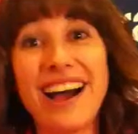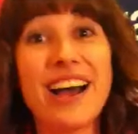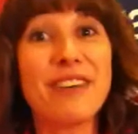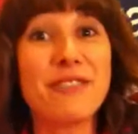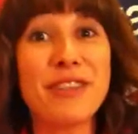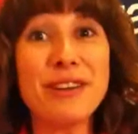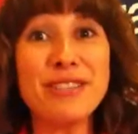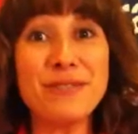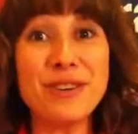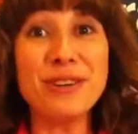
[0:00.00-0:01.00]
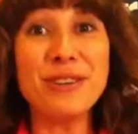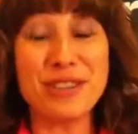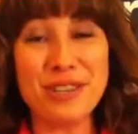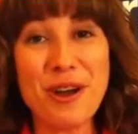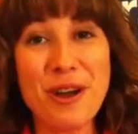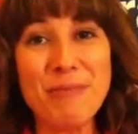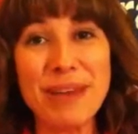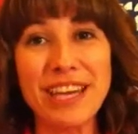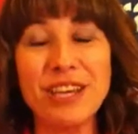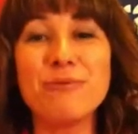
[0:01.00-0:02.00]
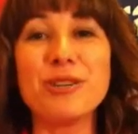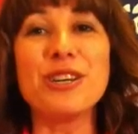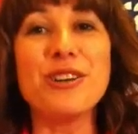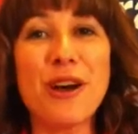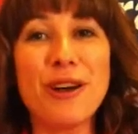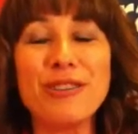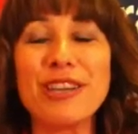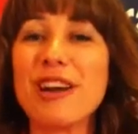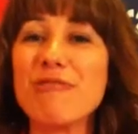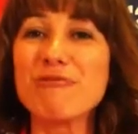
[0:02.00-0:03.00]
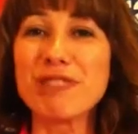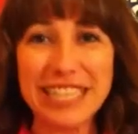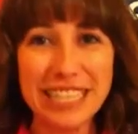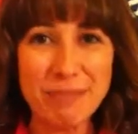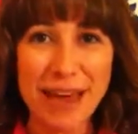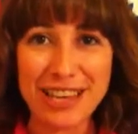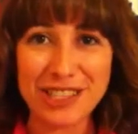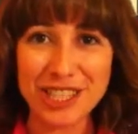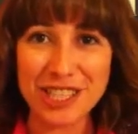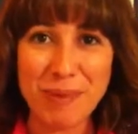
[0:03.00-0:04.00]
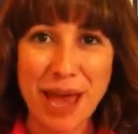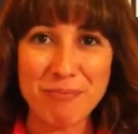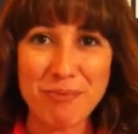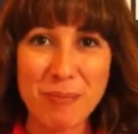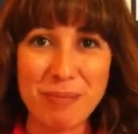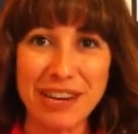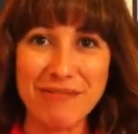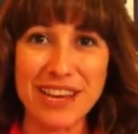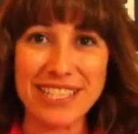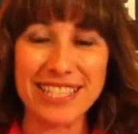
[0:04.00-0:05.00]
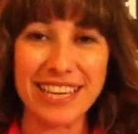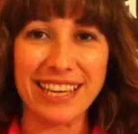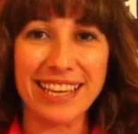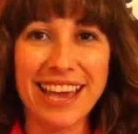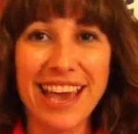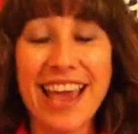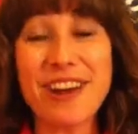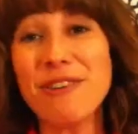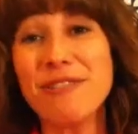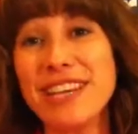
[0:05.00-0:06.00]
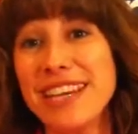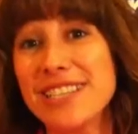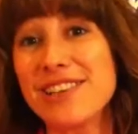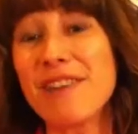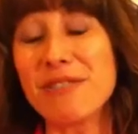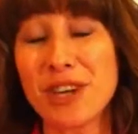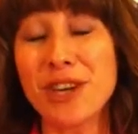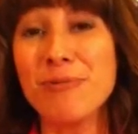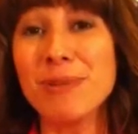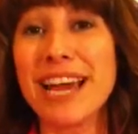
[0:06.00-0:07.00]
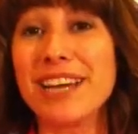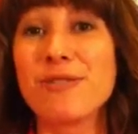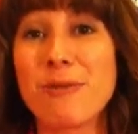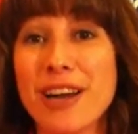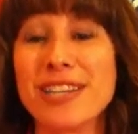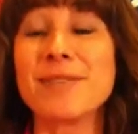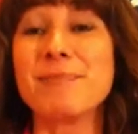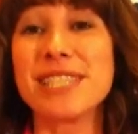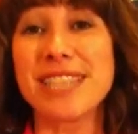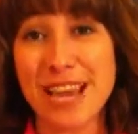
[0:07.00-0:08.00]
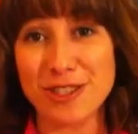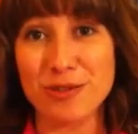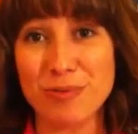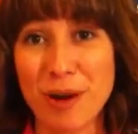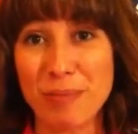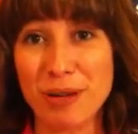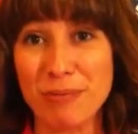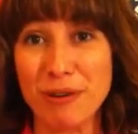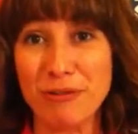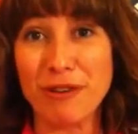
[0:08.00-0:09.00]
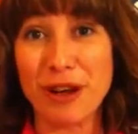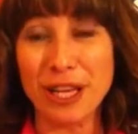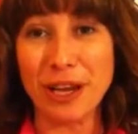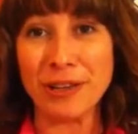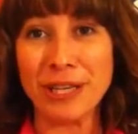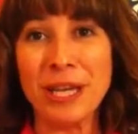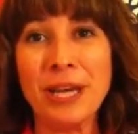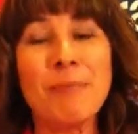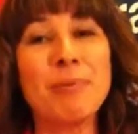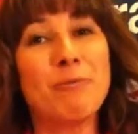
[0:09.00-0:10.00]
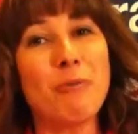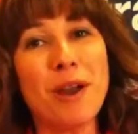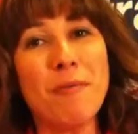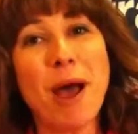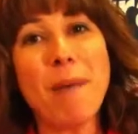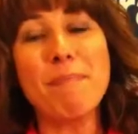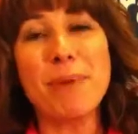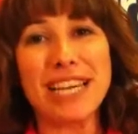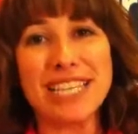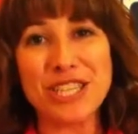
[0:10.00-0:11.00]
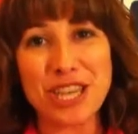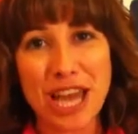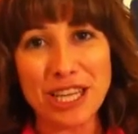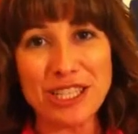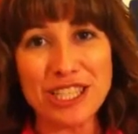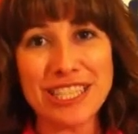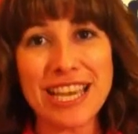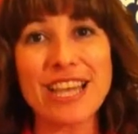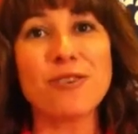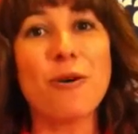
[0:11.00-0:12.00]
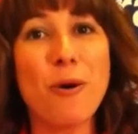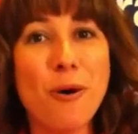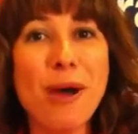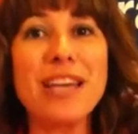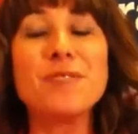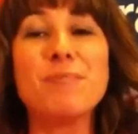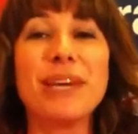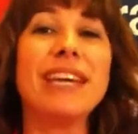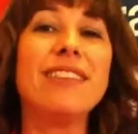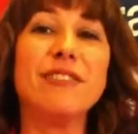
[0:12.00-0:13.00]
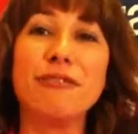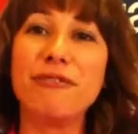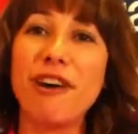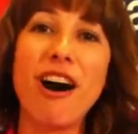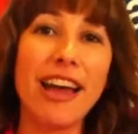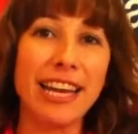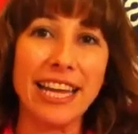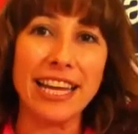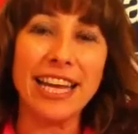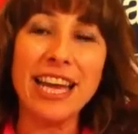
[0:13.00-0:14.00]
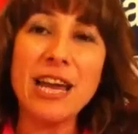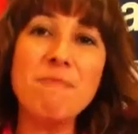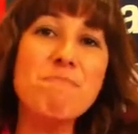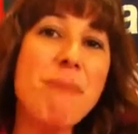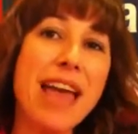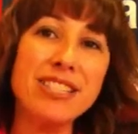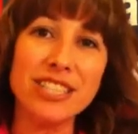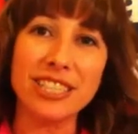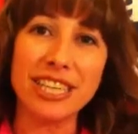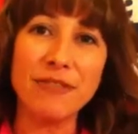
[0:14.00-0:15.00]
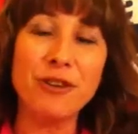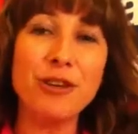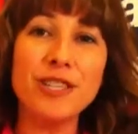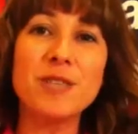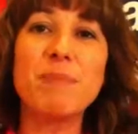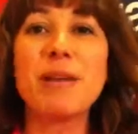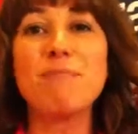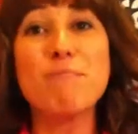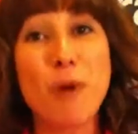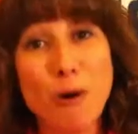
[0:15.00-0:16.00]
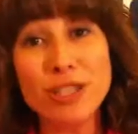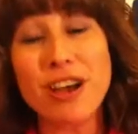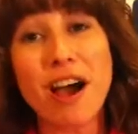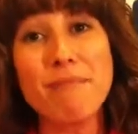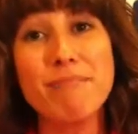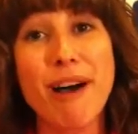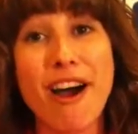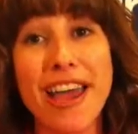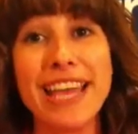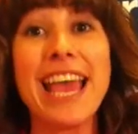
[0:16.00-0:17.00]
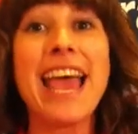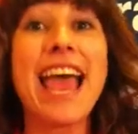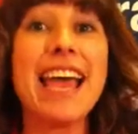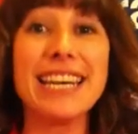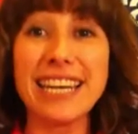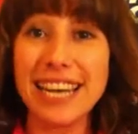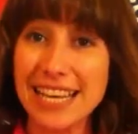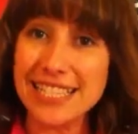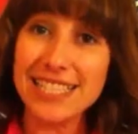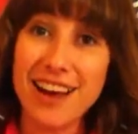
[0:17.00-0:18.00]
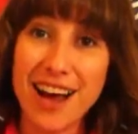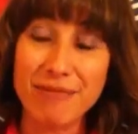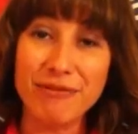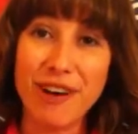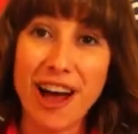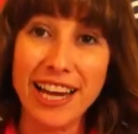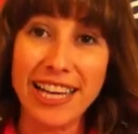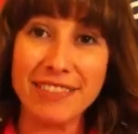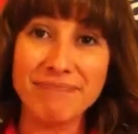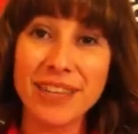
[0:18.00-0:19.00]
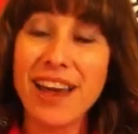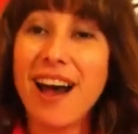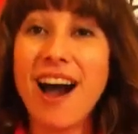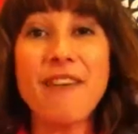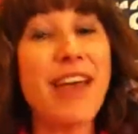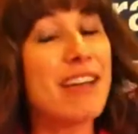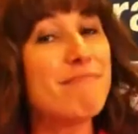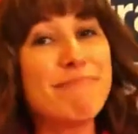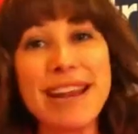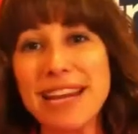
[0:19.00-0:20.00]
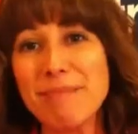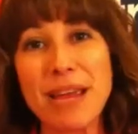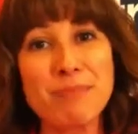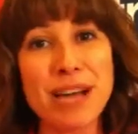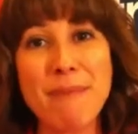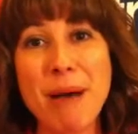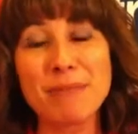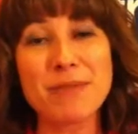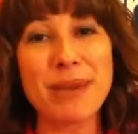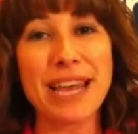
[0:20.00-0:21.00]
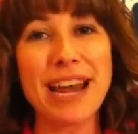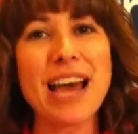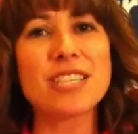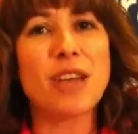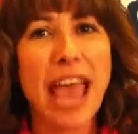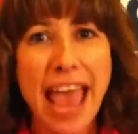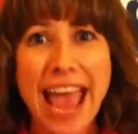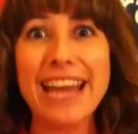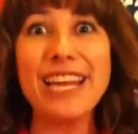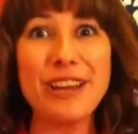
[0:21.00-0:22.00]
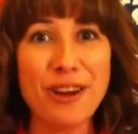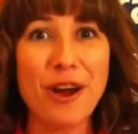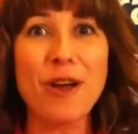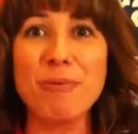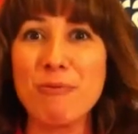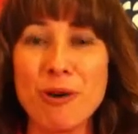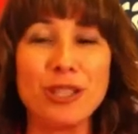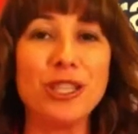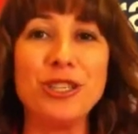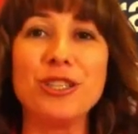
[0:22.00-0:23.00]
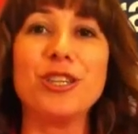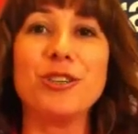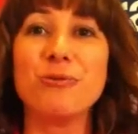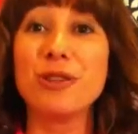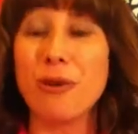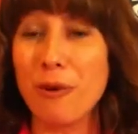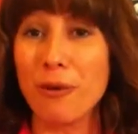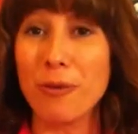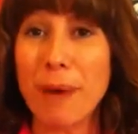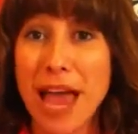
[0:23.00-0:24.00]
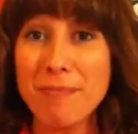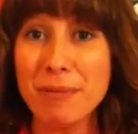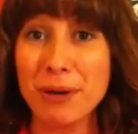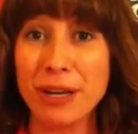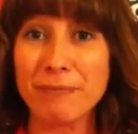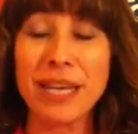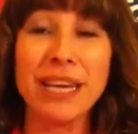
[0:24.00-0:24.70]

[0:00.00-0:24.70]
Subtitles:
Hi, for those of you that know me, you would know that I'm really passionate about property investing. And over the years, I've accumulated quite a substantial property portfolio. But one of my biggest challenges has always been the filing. Imagine if you could spend more time buying and less time filing. I've had many people come up to me and ask, how do you cope and what do you do with all the paperwork?